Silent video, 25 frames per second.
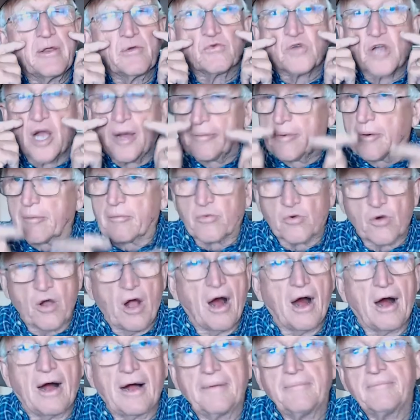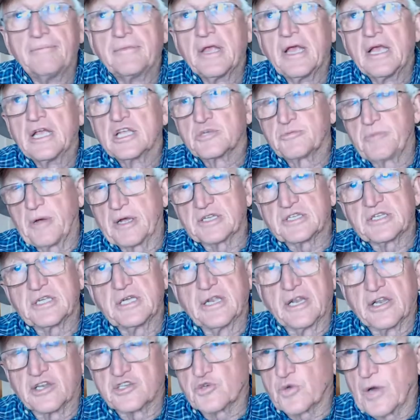rub them raw, especially in
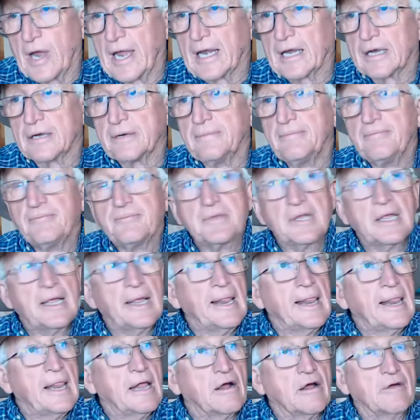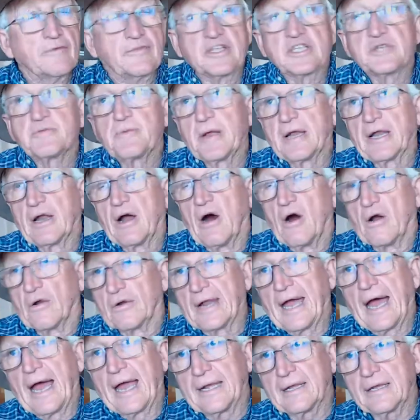a trailer, or if they spend all
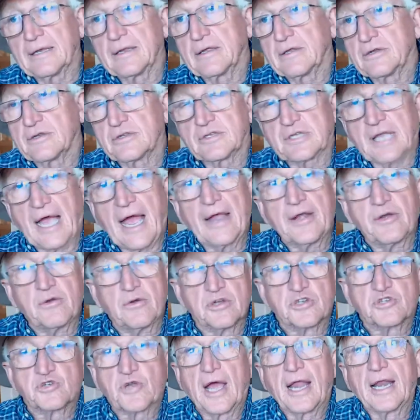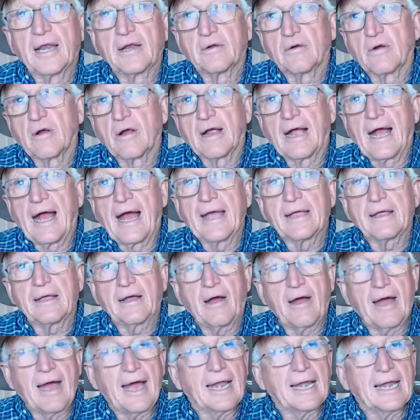night tied to a trailer or a high a
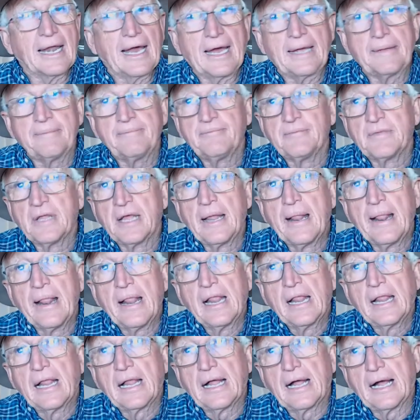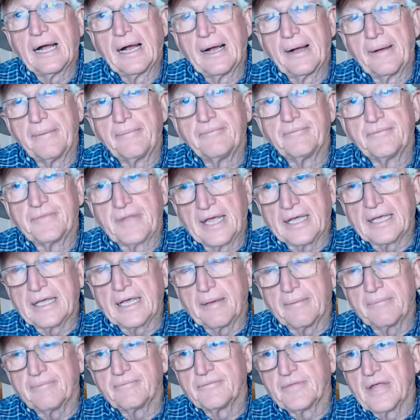high line. Uh, they get
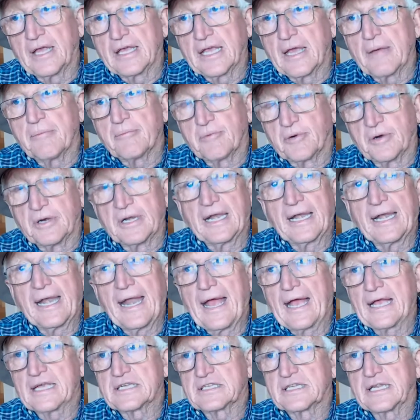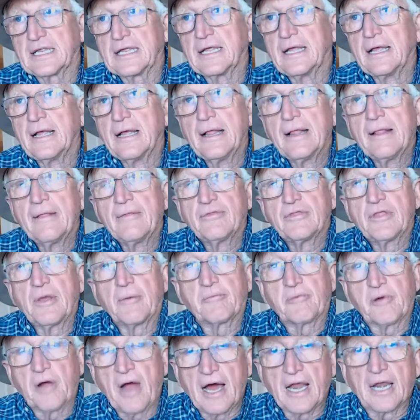they get pretty nasty. The
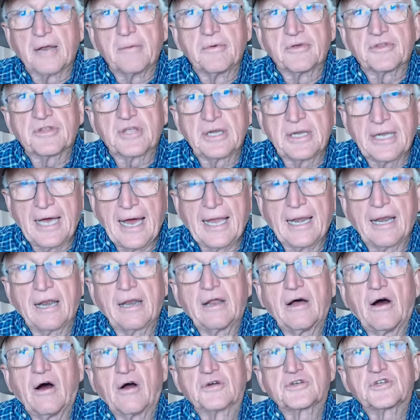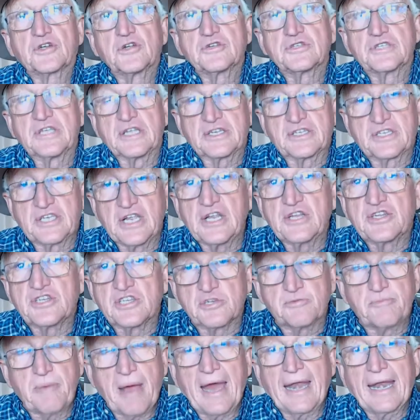problem with a nylon halter is it teaches
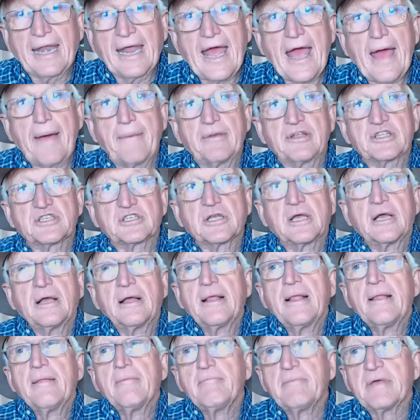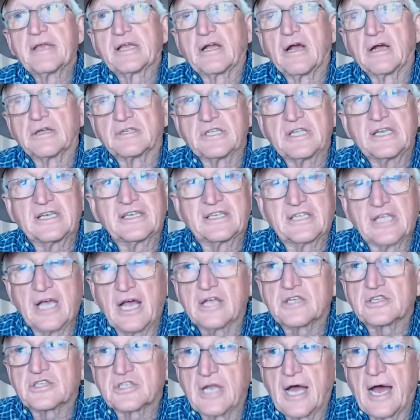bad habits because it
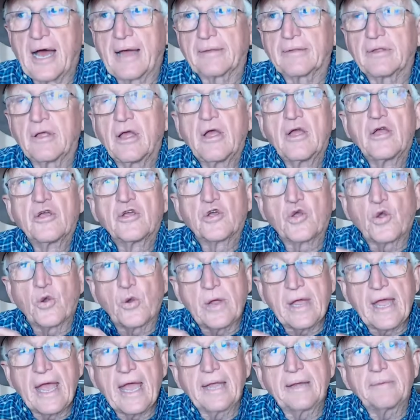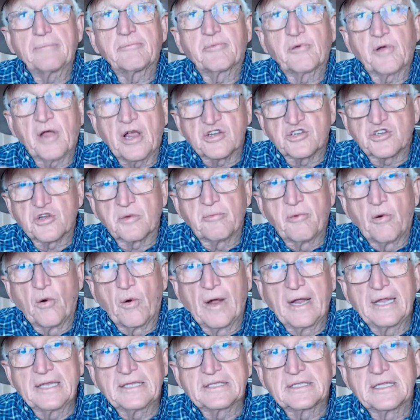does not create pressure
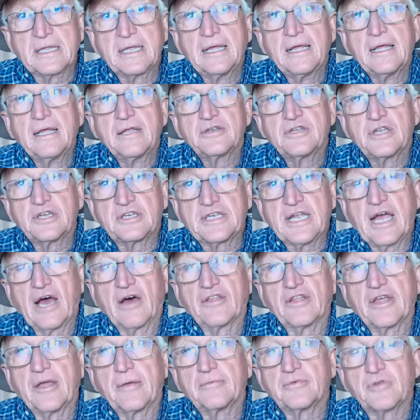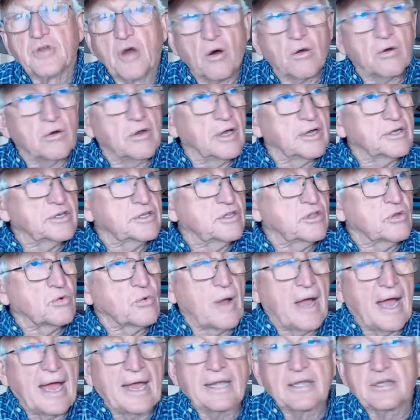points to tell them don't look to the
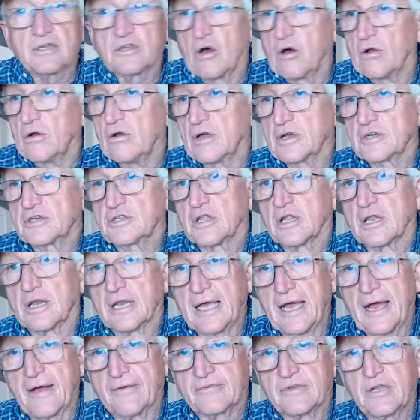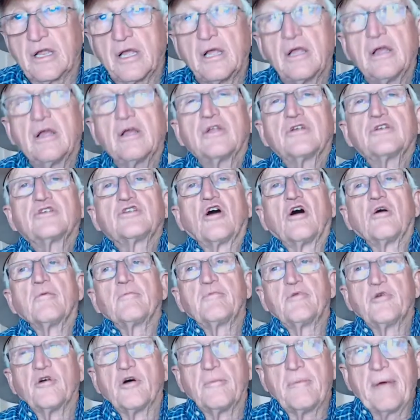right, don't look to the left, don't
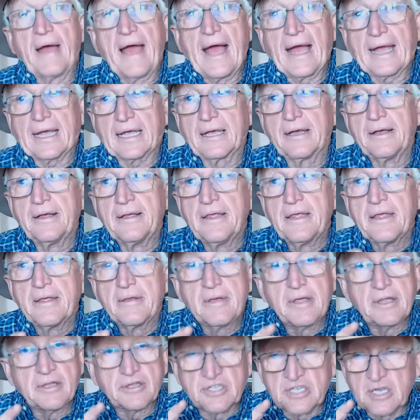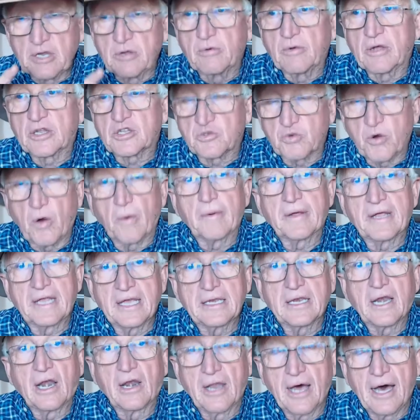pull back, and see that's what we're
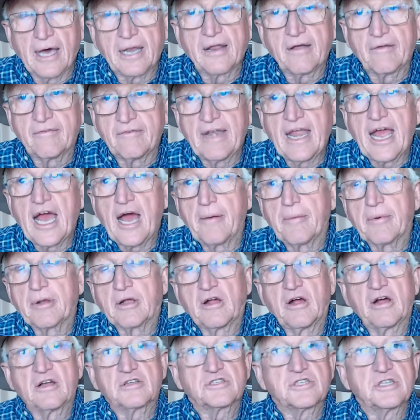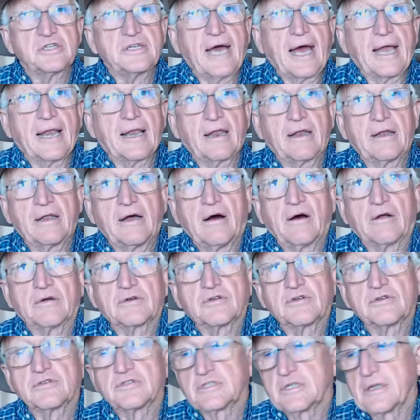getting a lot of now because of nylon
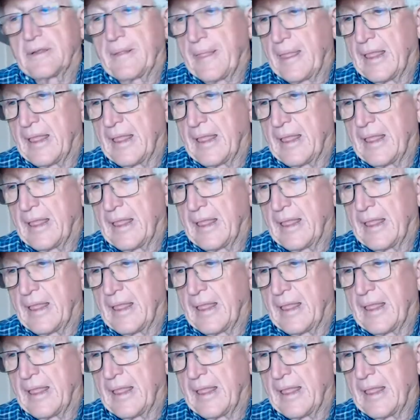halters.